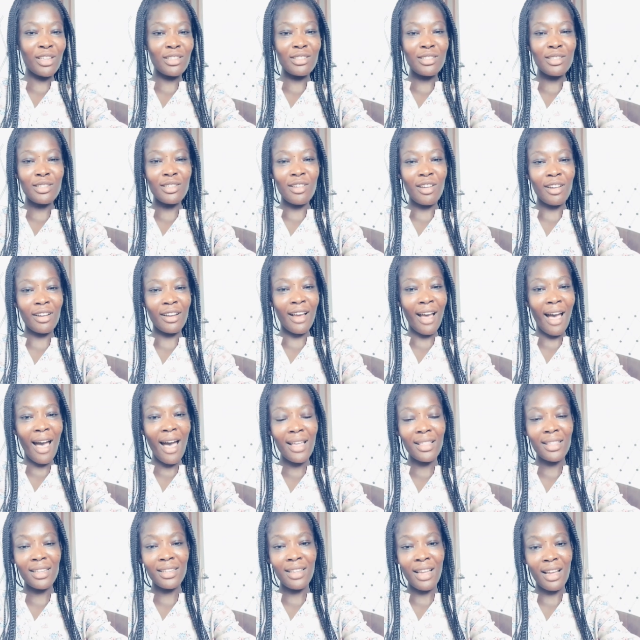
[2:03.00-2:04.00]
to your
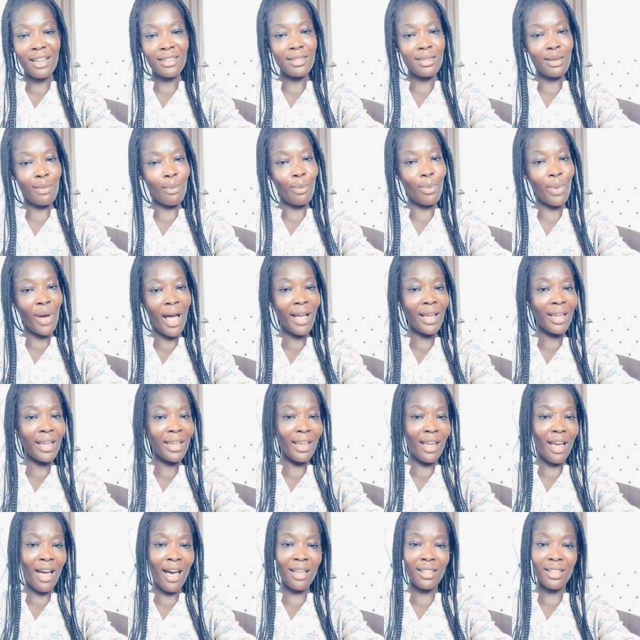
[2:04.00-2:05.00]
garden at your
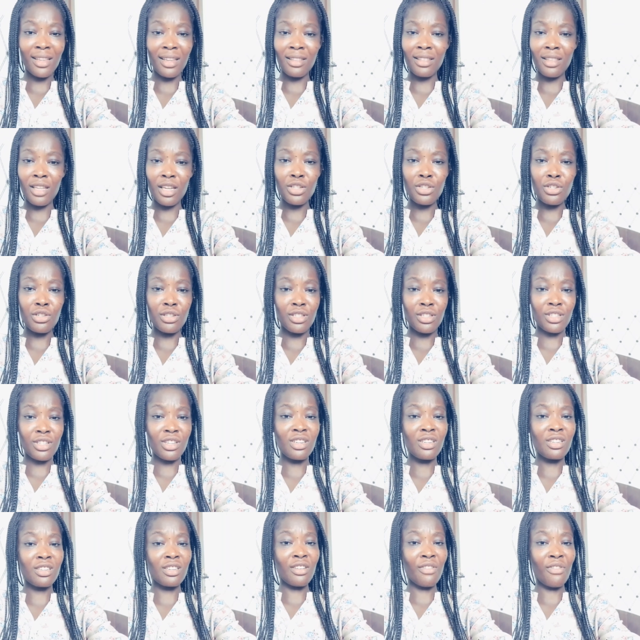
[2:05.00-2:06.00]
backyard and then you see
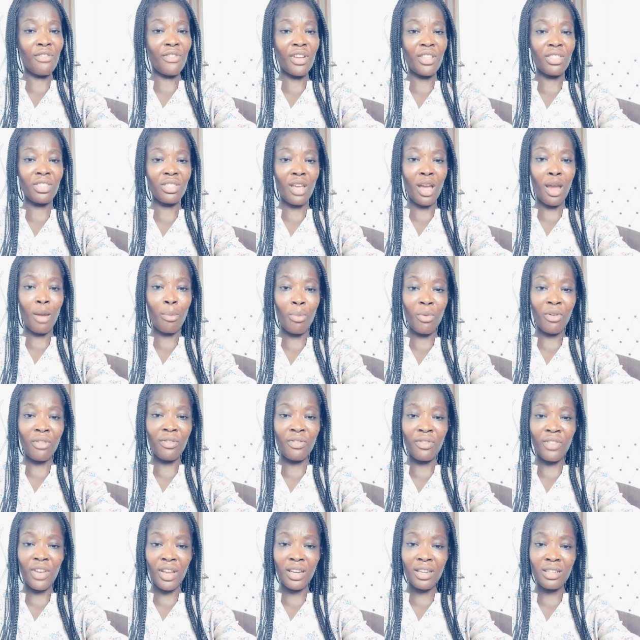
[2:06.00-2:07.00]
different type of
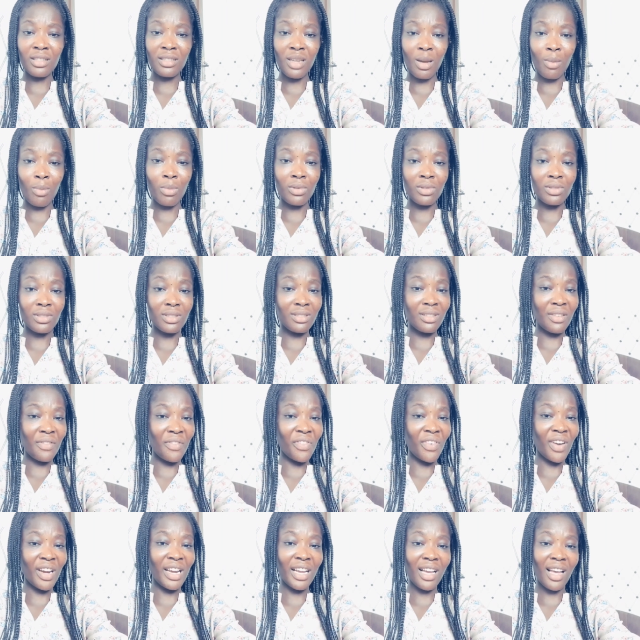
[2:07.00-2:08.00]
vegetables
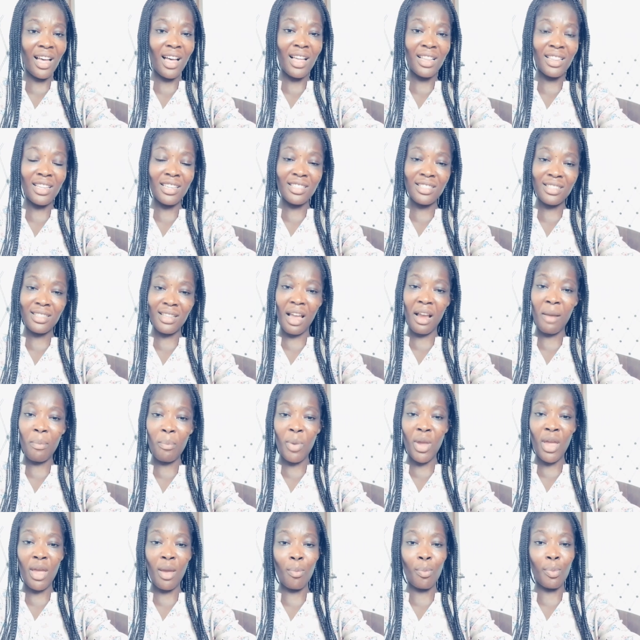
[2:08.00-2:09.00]
different colors like
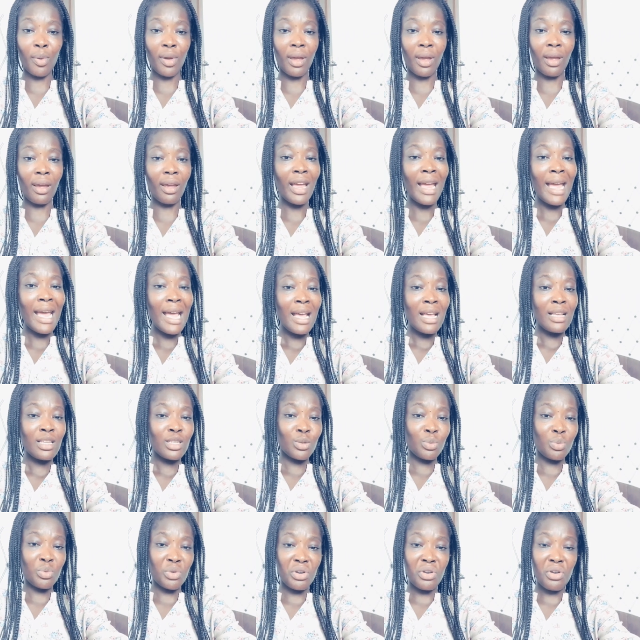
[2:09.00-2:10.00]
pepper
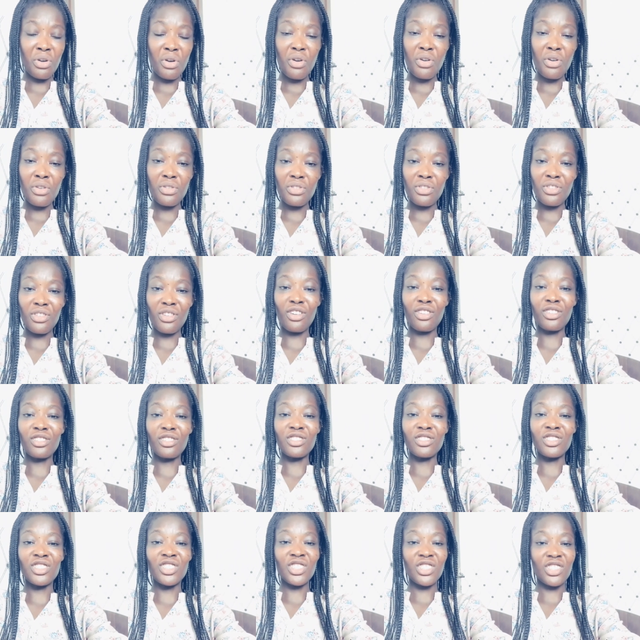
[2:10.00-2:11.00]
spring onion
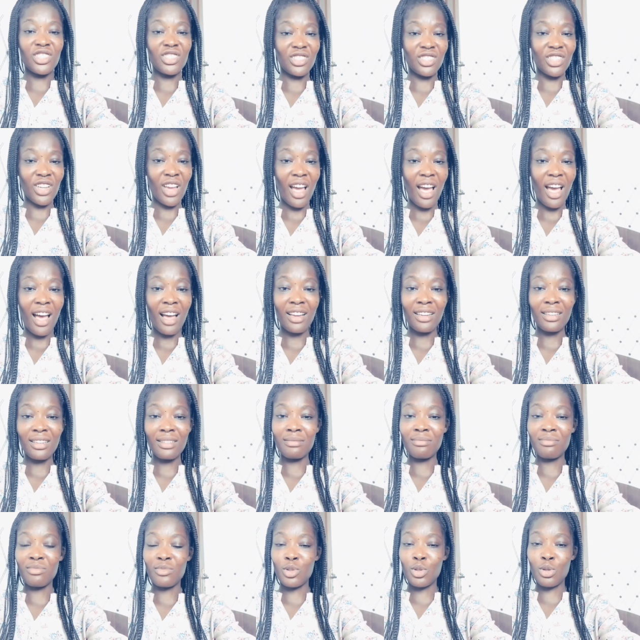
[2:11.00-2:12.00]
ginger
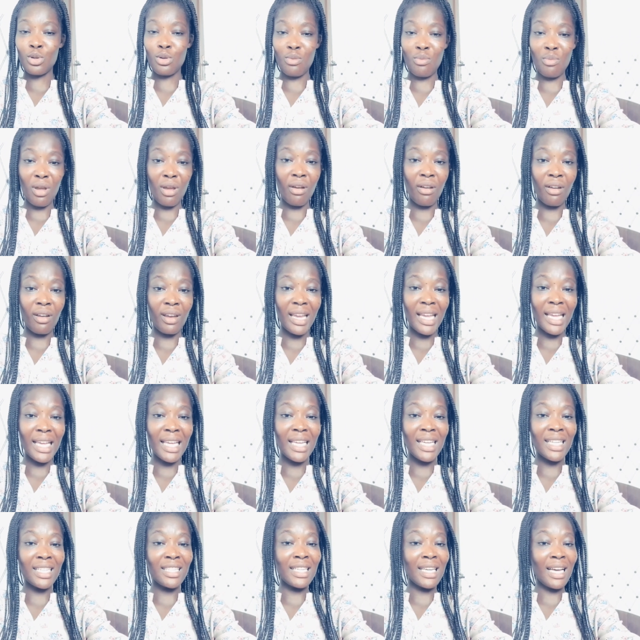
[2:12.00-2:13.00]

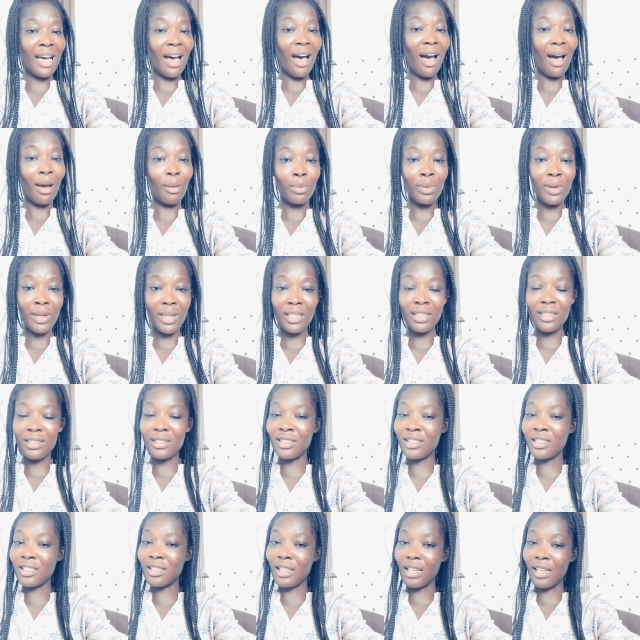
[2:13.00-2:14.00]
turmeric cabbage
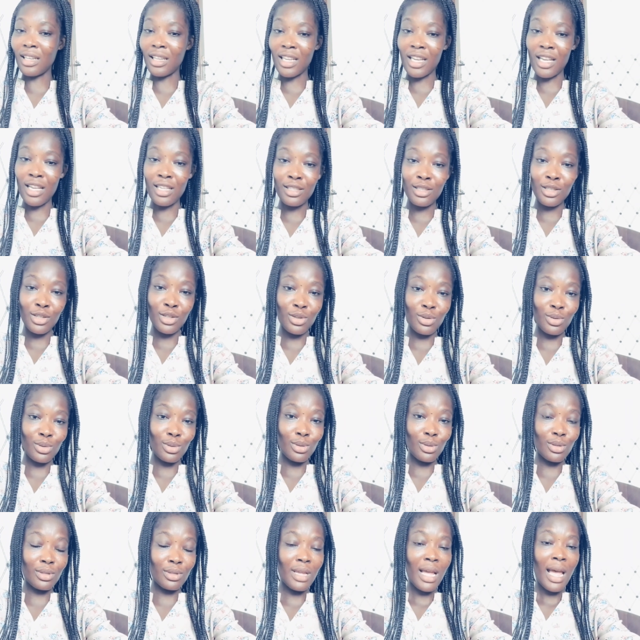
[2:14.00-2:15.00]
lettuce
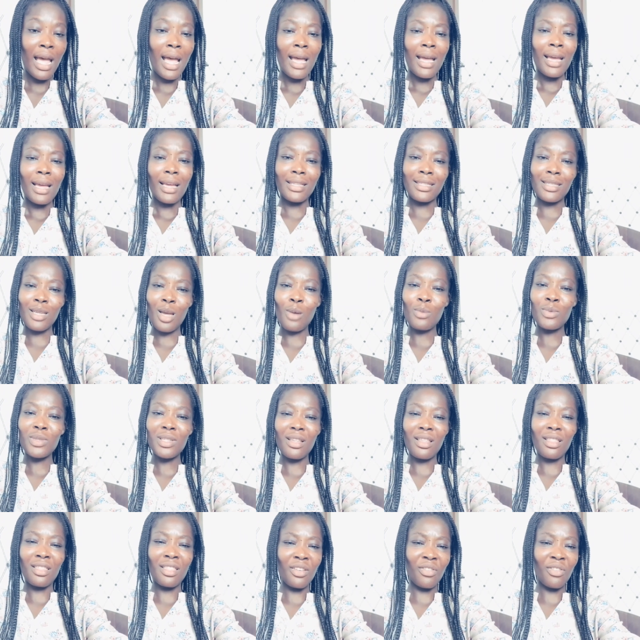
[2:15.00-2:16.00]
it comes in
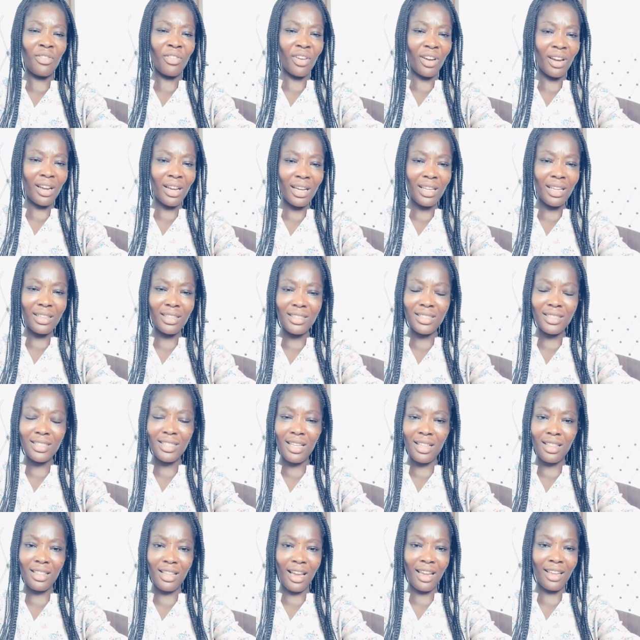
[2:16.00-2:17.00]
different colors and
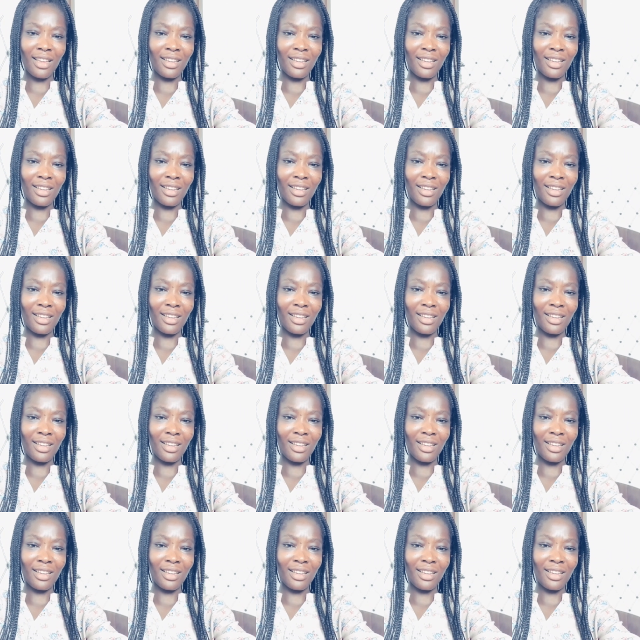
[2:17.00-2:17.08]
like